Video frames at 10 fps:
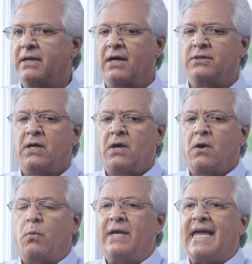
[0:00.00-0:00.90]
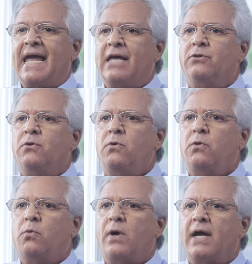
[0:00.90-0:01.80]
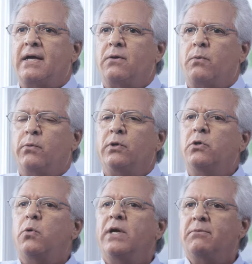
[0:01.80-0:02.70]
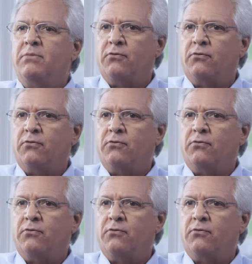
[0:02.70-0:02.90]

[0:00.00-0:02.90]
Because we can't do the way we were doing